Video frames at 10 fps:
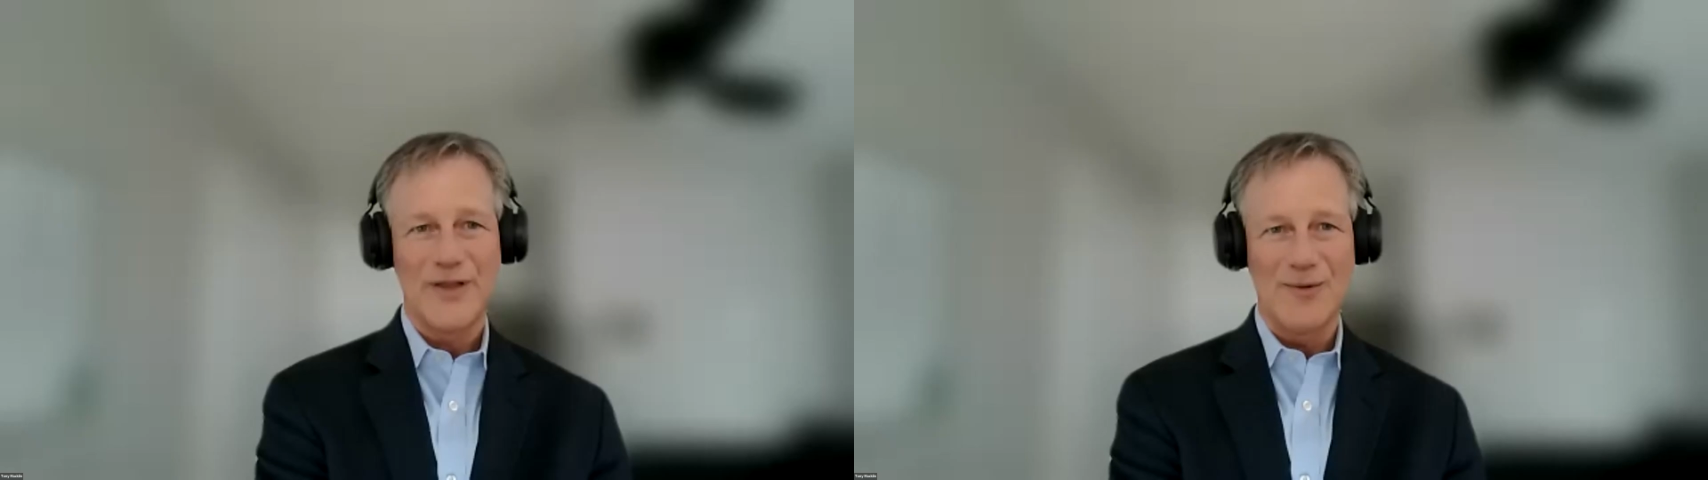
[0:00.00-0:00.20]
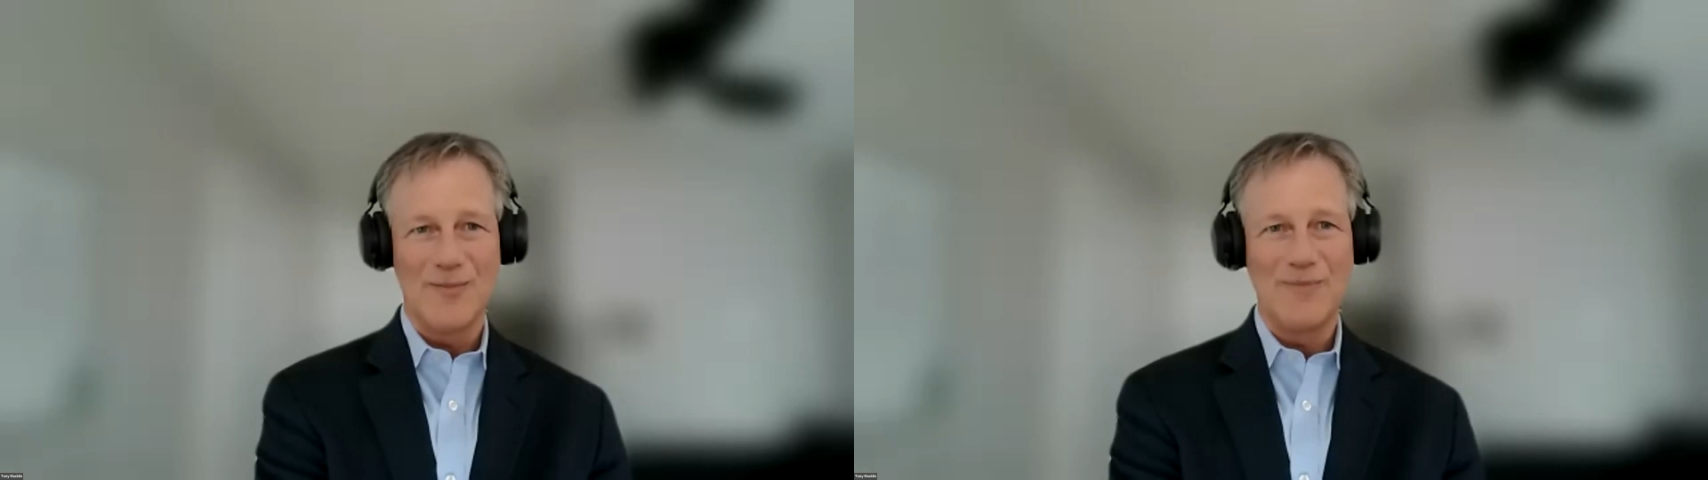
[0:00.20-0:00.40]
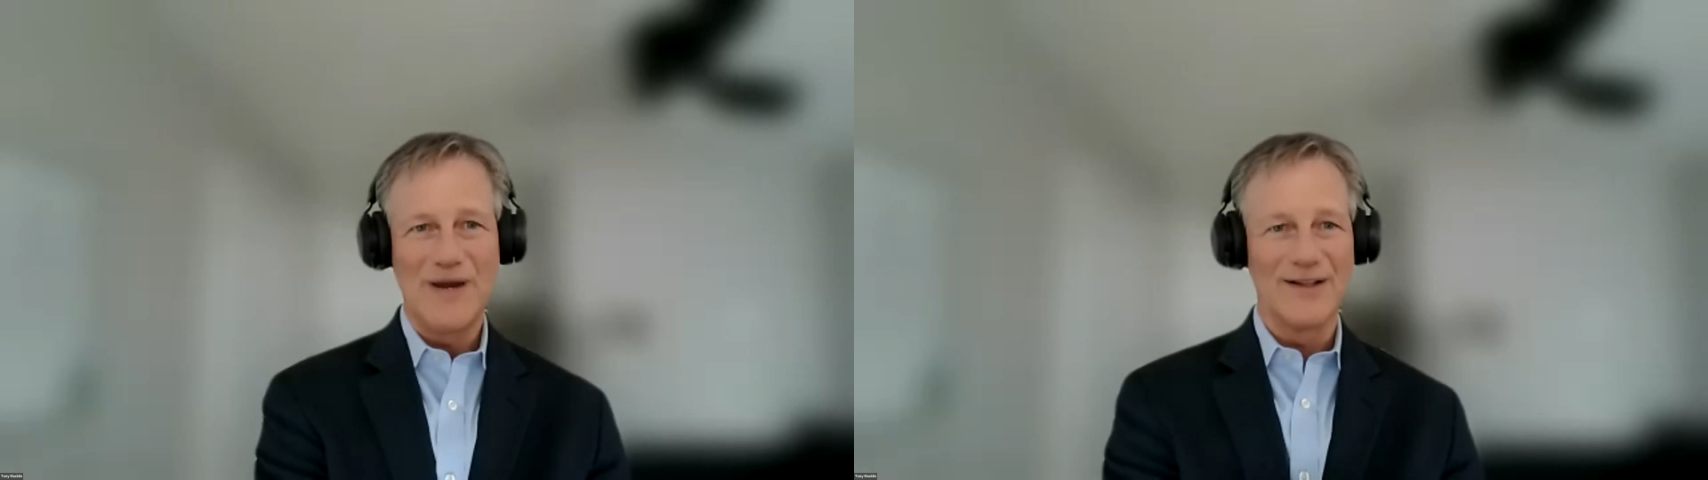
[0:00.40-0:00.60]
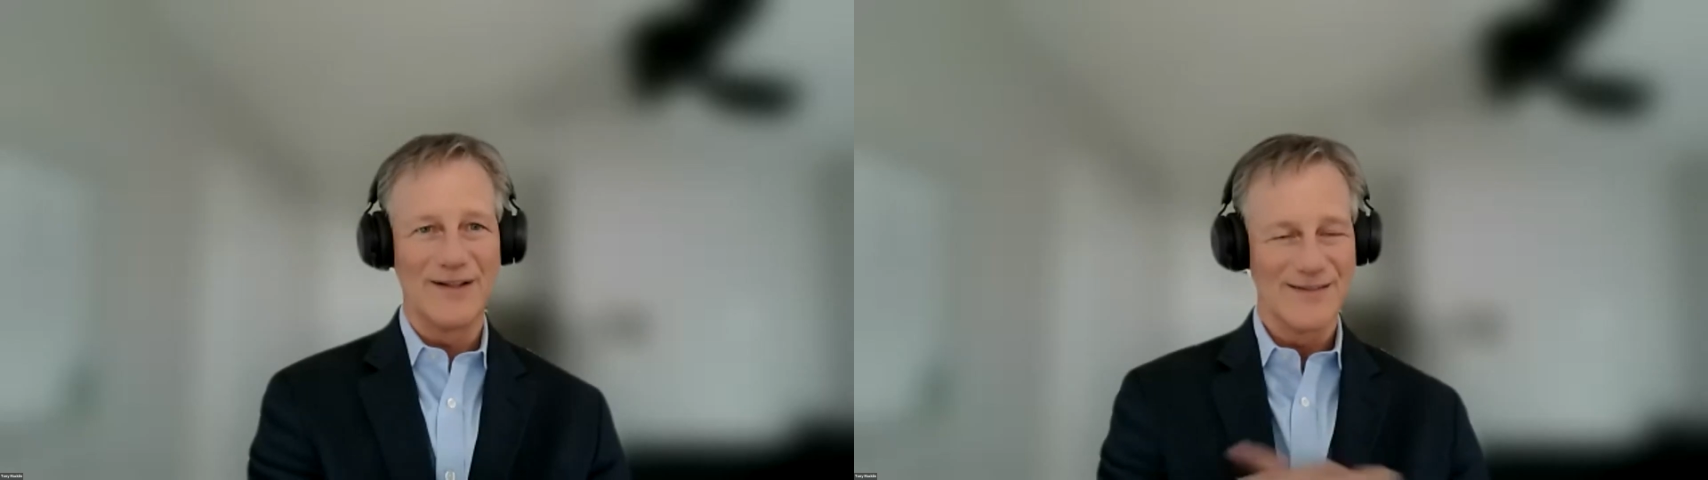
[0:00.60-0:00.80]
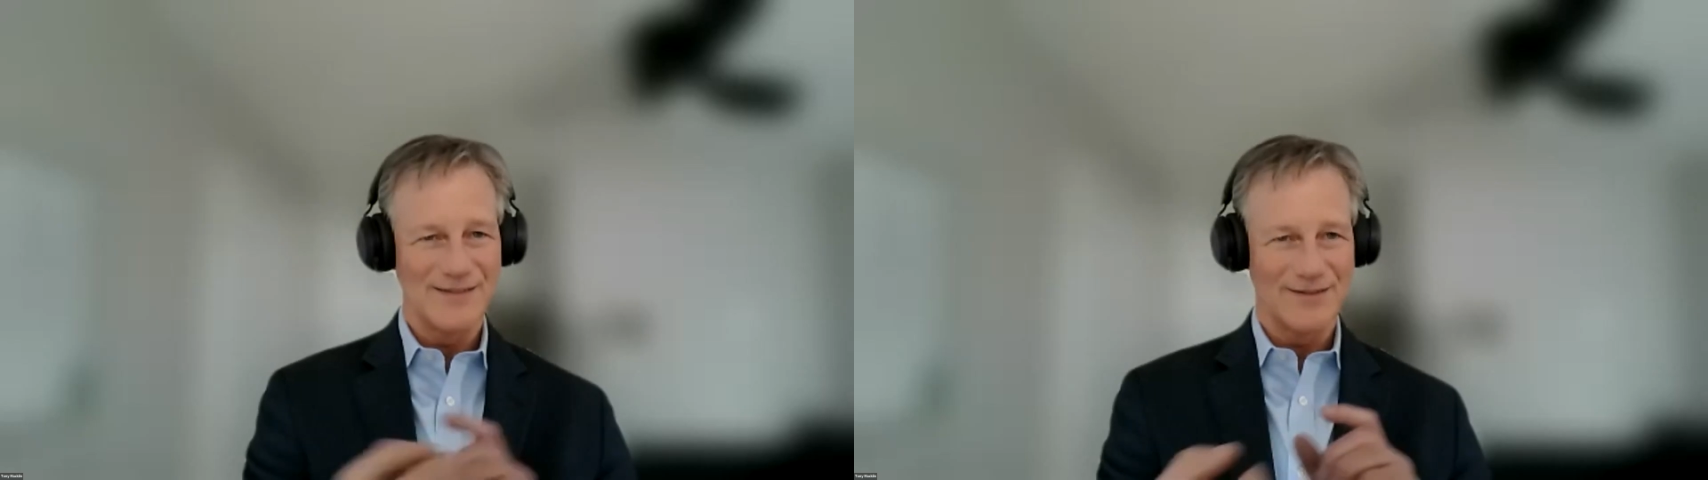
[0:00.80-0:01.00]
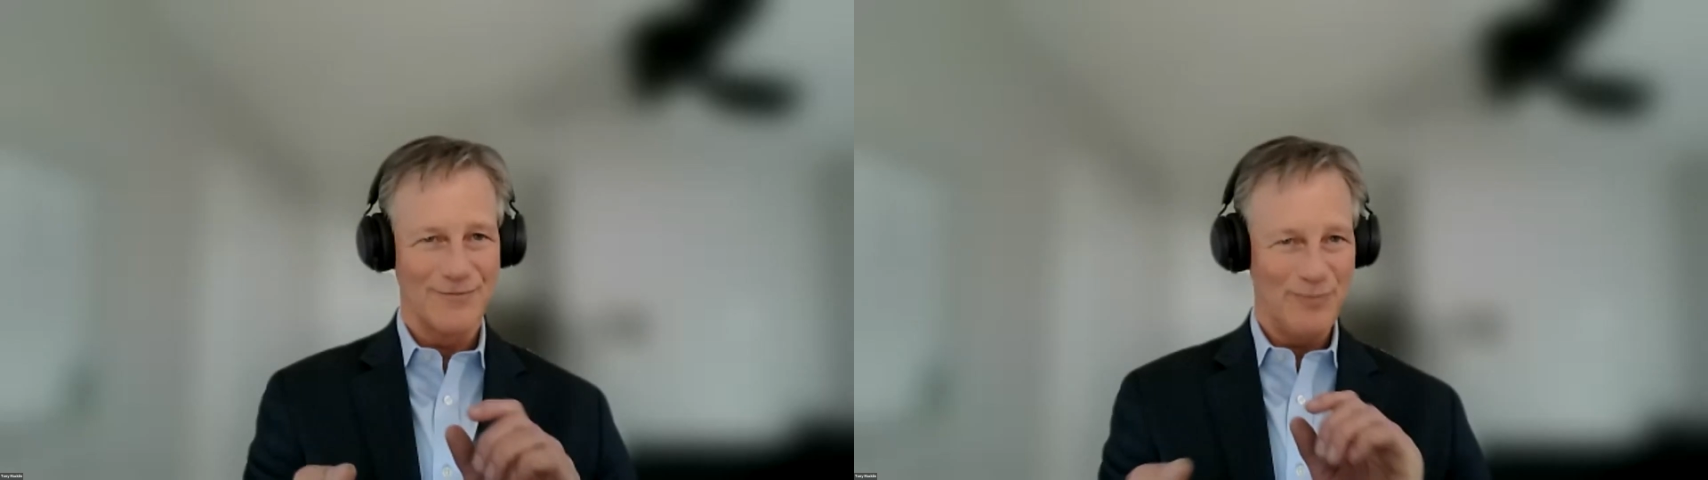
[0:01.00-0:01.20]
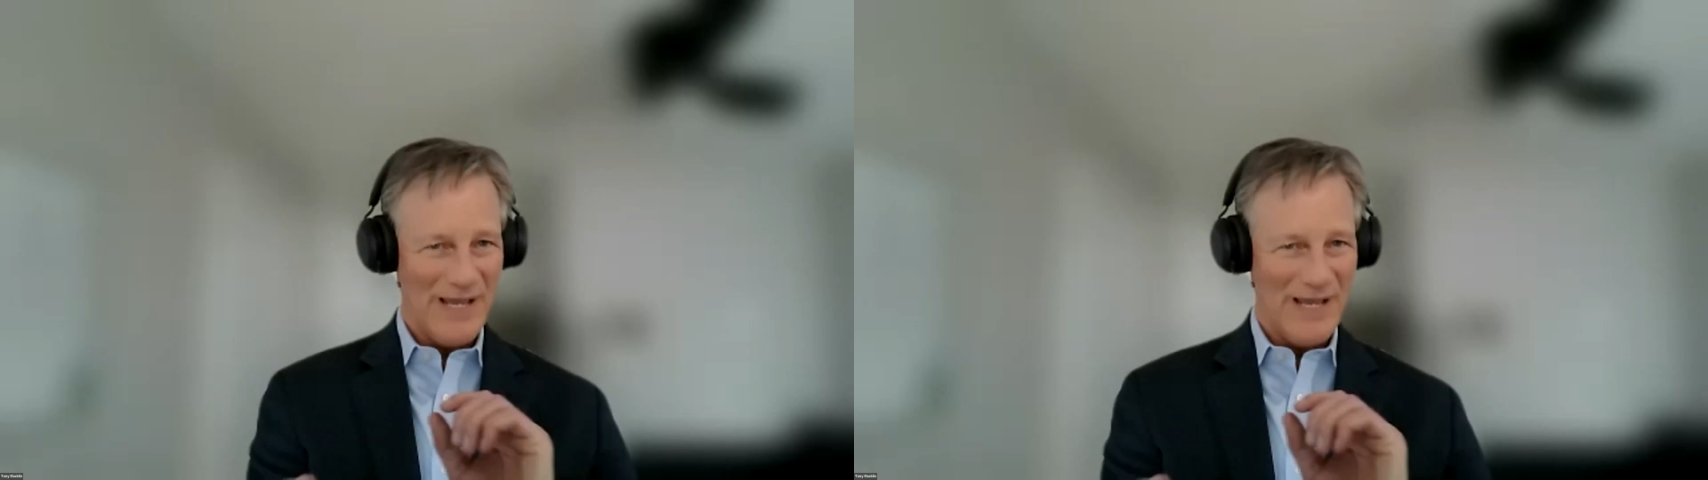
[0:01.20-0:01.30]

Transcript: that balance of